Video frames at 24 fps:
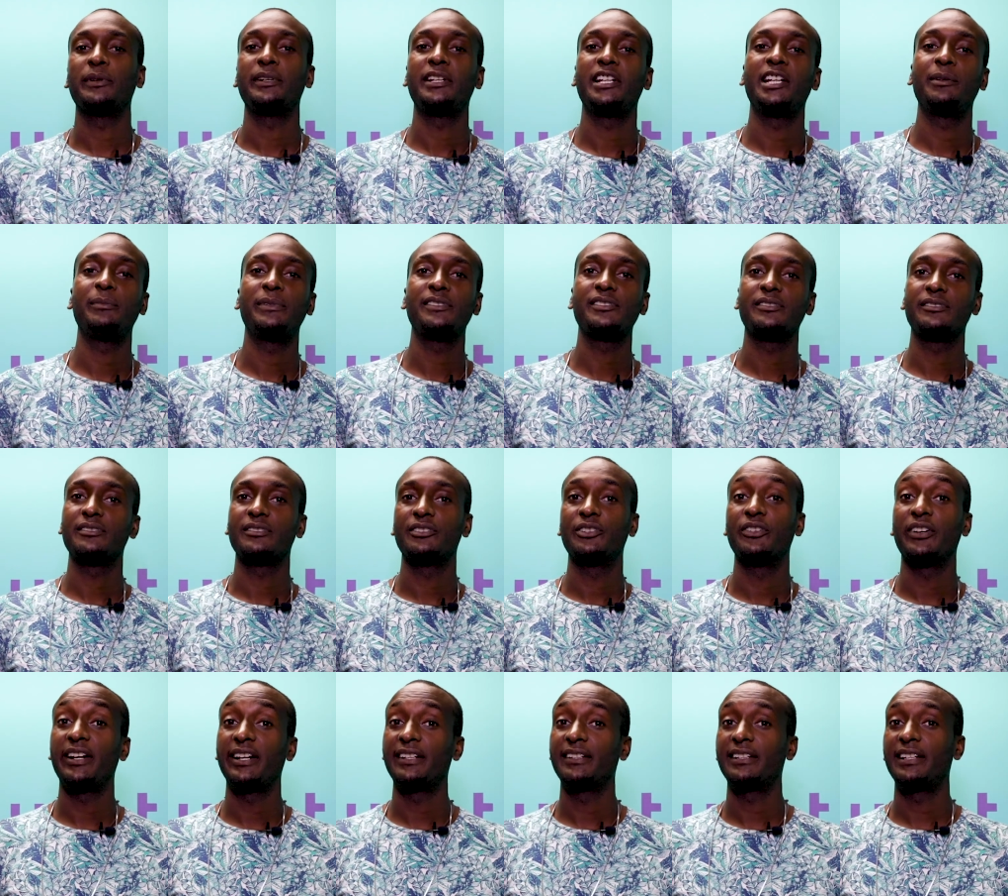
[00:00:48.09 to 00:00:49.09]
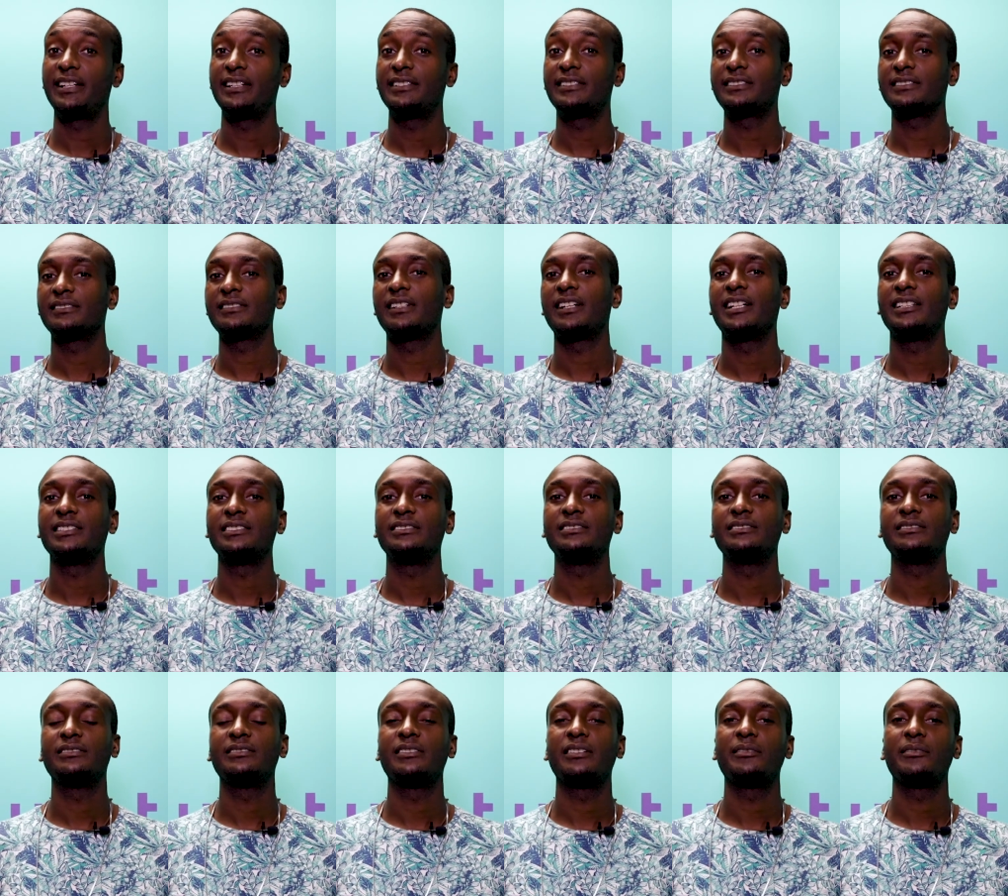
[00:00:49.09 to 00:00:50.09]
My name is Greg Knight,
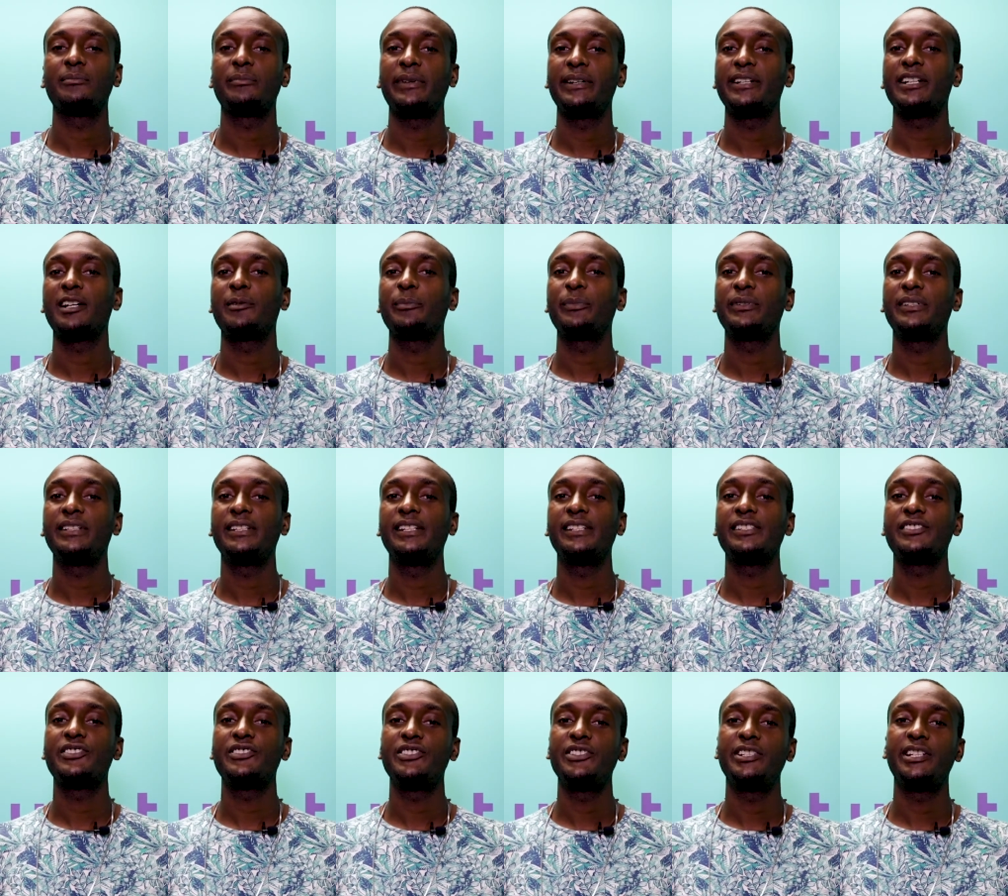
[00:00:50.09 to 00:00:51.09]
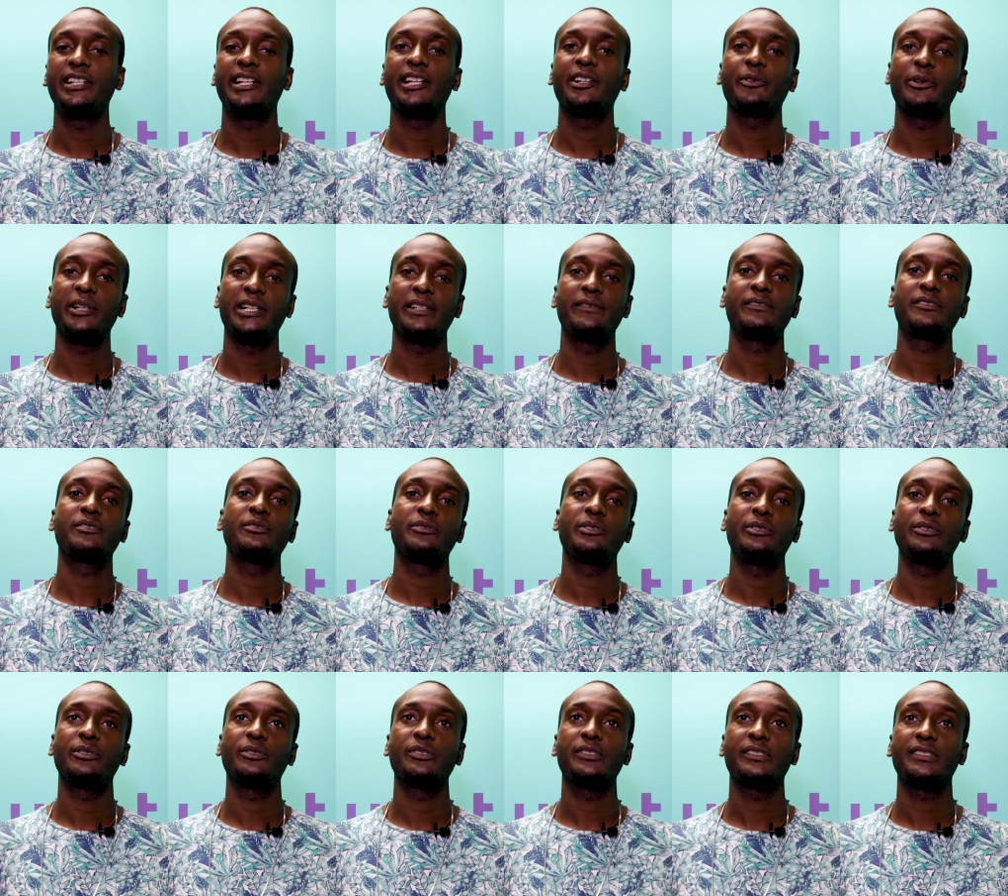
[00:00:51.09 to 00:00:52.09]
and my company is GK Creative
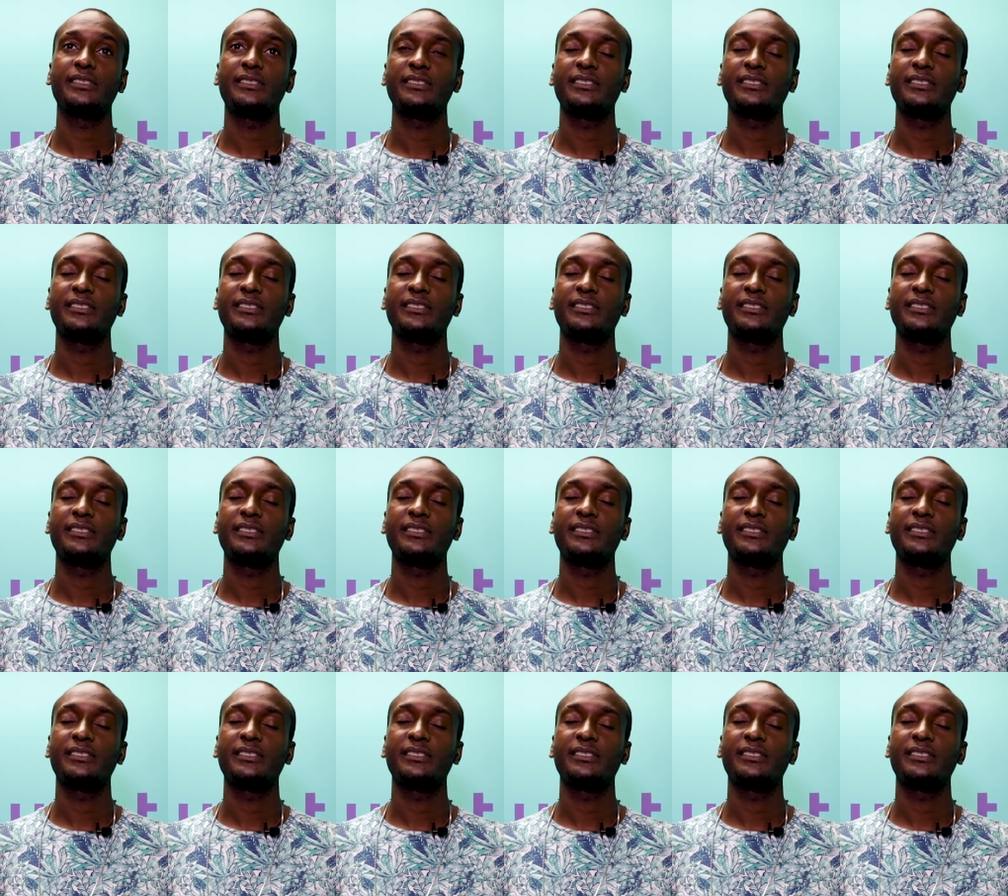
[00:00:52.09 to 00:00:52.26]
Studios.